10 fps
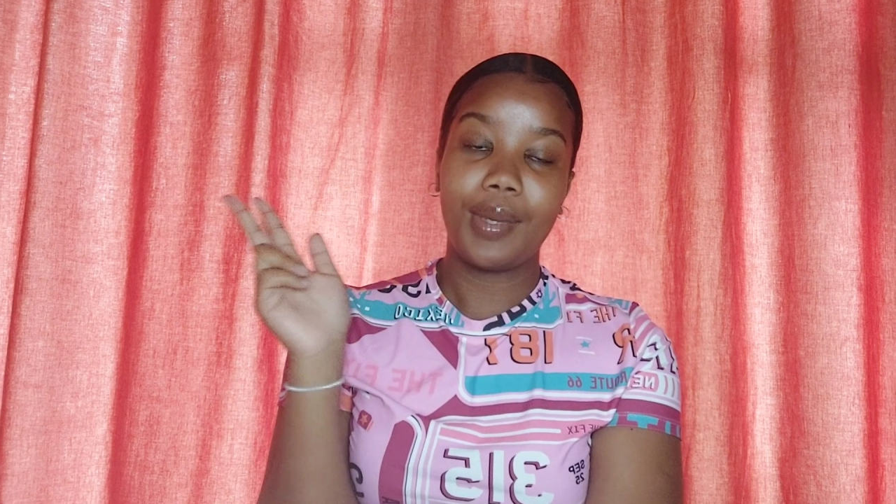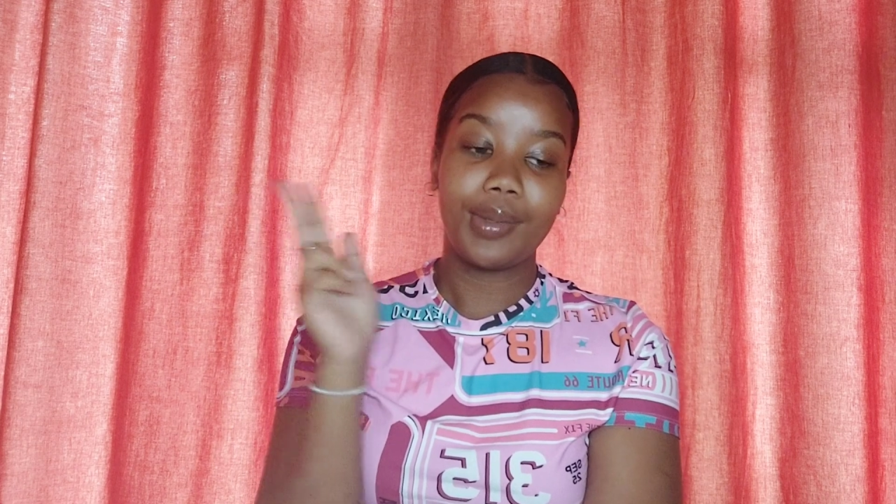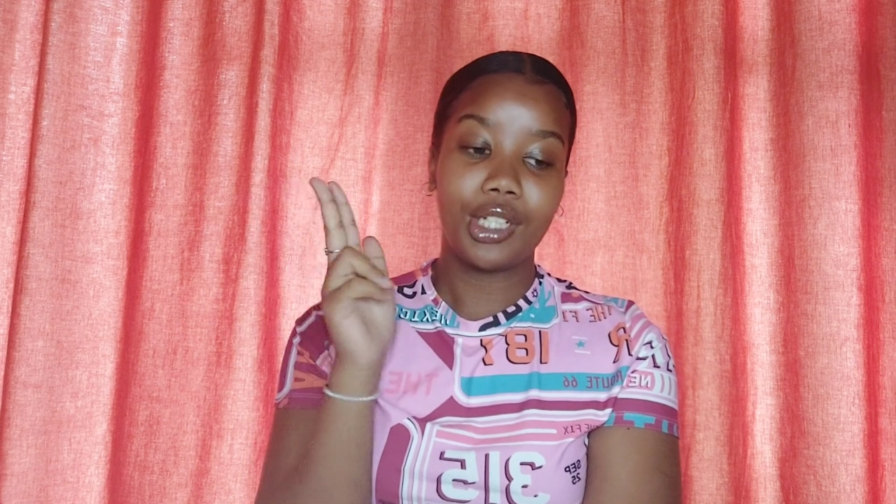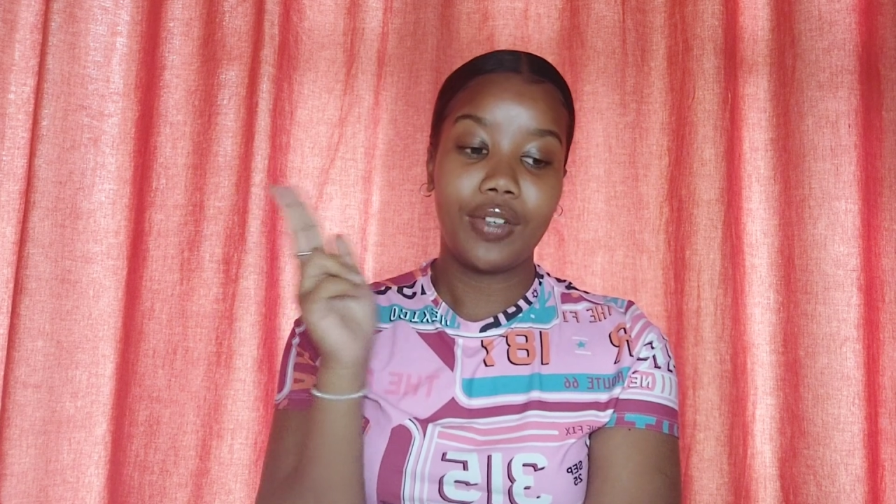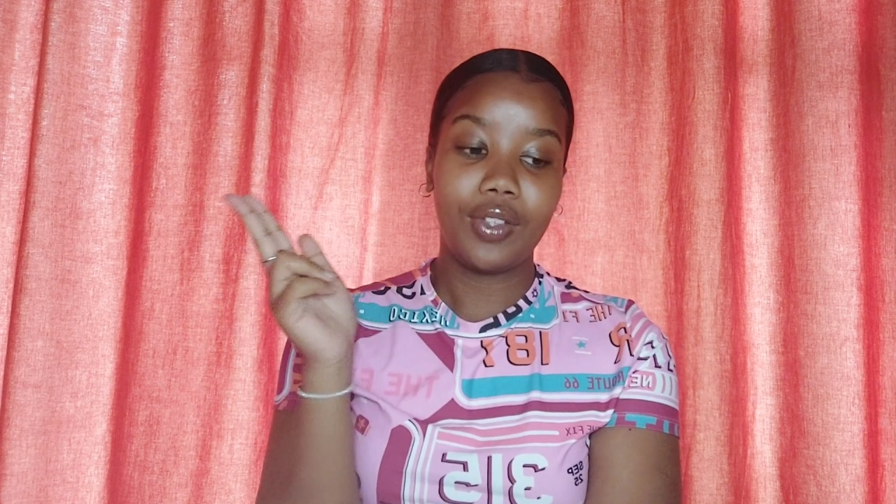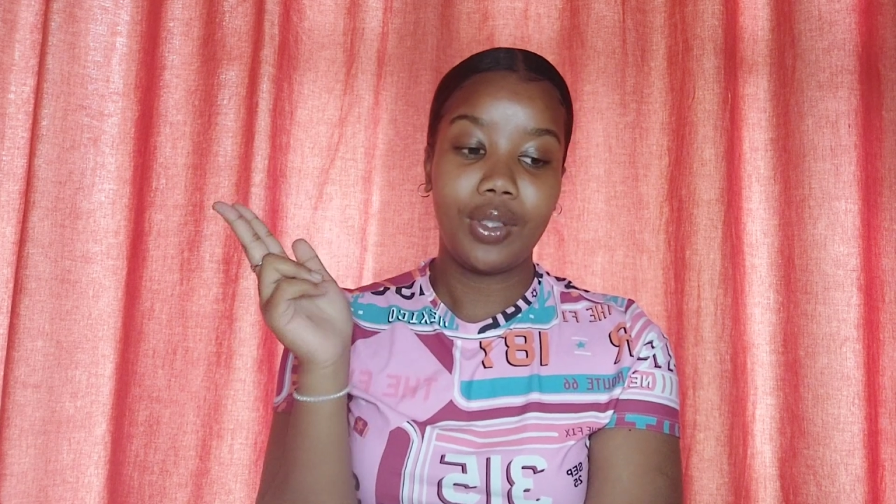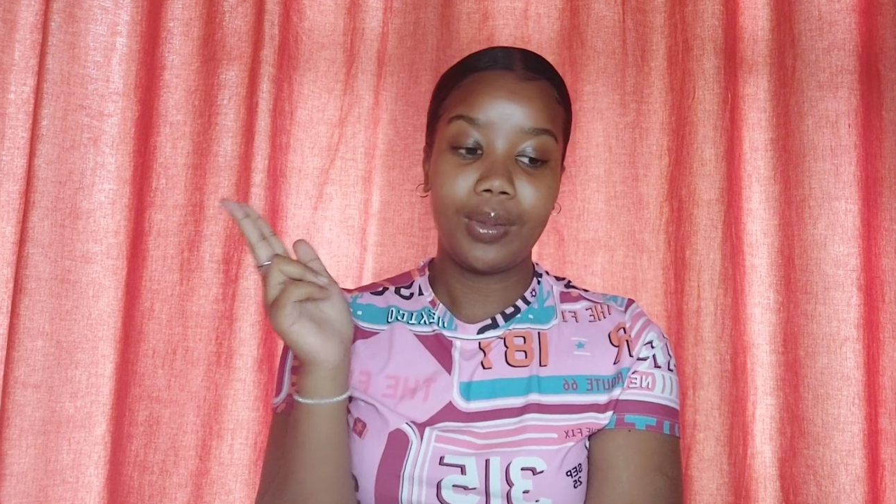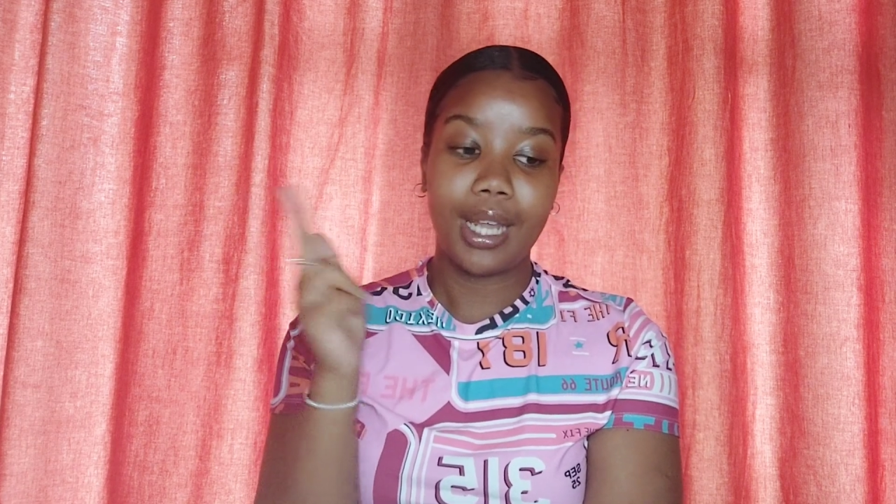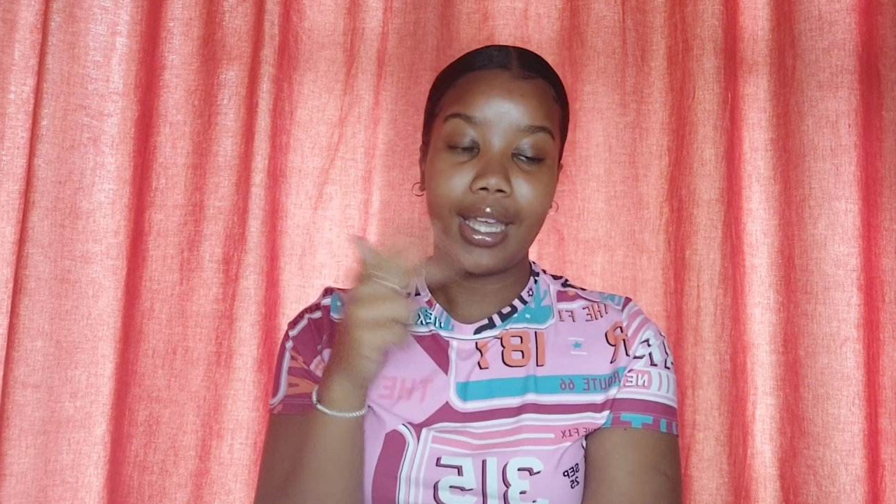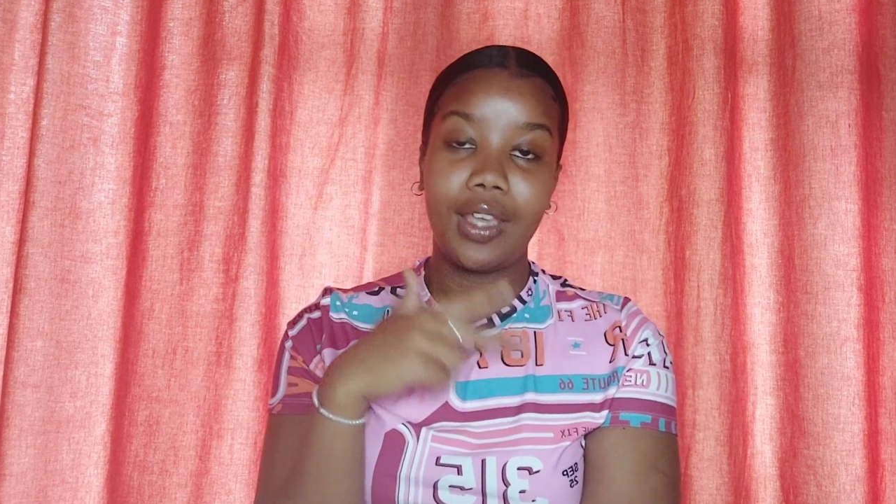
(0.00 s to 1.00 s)
I'm curving you
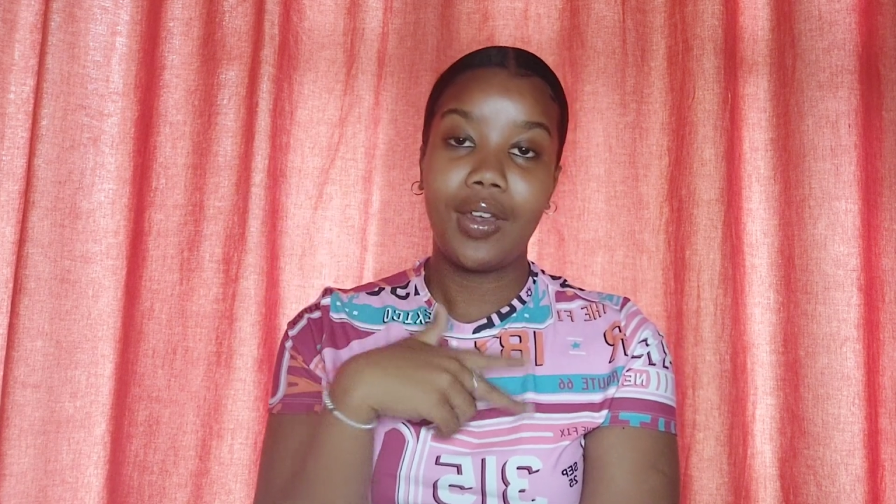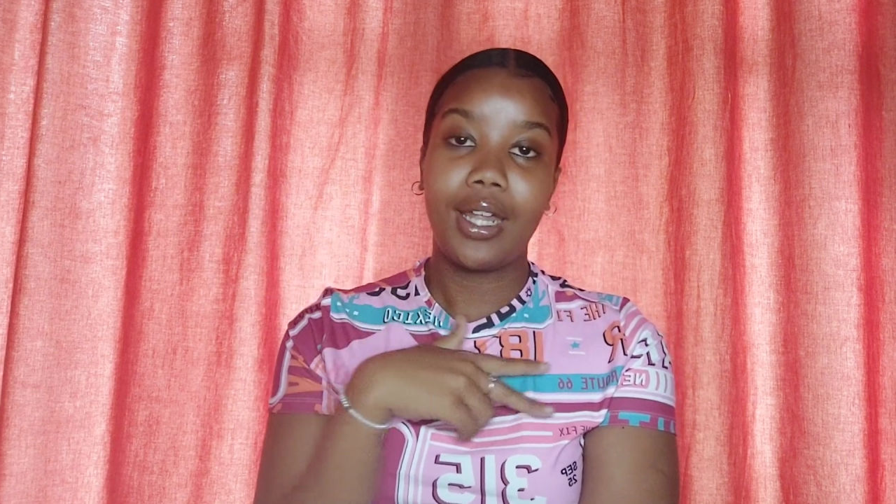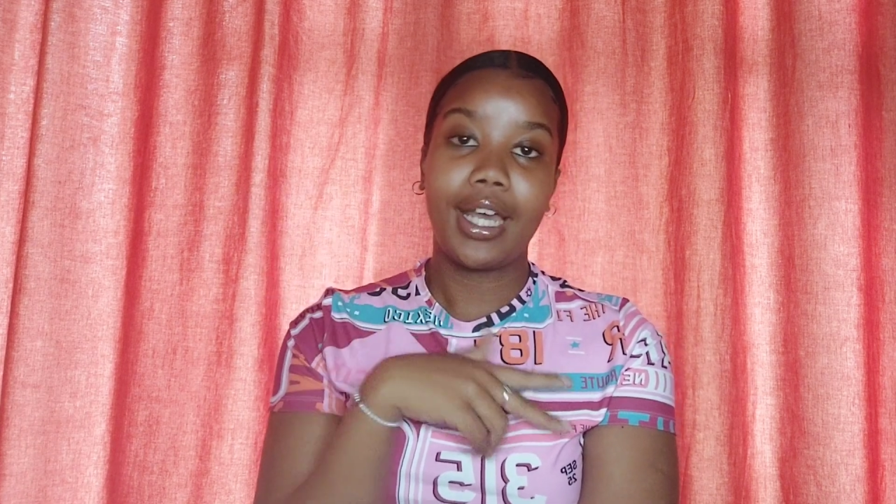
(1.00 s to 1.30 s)
like